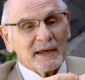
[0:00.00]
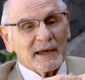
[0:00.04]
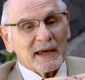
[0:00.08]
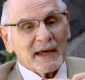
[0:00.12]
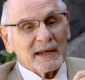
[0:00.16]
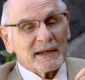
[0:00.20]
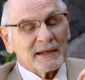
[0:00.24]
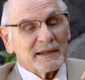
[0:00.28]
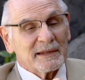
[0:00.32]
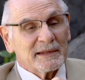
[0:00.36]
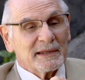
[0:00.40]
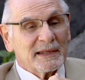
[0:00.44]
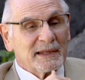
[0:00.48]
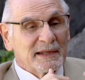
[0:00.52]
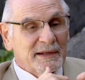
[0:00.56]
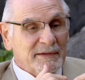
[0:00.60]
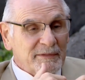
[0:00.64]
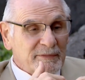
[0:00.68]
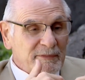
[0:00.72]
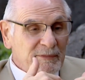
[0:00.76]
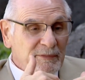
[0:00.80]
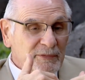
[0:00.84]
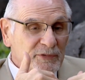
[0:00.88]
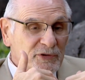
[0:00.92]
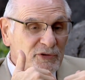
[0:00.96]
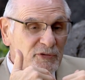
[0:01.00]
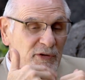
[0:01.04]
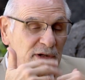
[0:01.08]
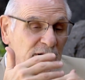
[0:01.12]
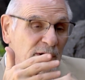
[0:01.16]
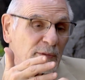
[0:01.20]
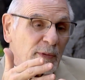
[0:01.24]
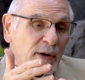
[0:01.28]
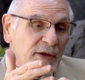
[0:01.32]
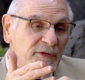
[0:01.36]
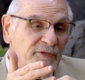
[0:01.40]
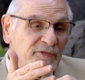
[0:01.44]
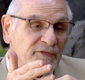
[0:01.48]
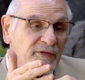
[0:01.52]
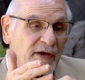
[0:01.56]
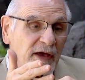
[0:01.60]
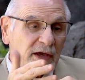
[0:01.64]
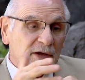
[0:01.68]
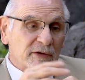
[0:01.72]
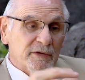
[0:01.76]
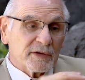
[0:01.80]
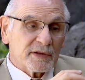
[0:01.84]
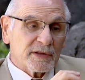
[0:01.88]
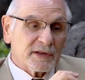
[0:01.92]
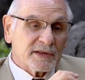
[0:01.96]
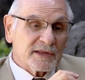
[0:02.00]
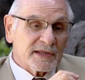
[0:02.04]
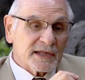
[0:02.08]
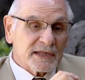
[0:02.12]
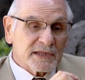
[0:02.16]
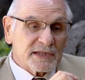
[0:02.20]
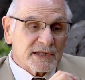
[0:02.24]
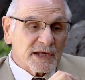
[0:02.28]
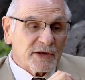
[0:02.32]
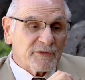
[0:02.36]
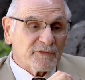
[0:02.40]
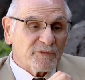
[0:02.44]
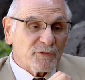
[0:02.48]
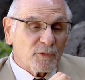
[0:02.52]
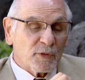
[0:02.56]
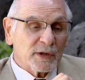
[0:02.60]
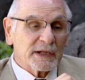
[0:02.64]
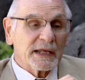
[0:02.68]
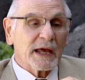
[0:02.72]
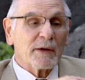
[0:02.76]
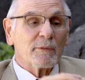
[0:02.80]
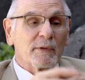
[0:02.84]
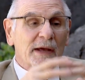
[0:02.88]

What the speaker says: And in the Treaty of Westphalia in 1648,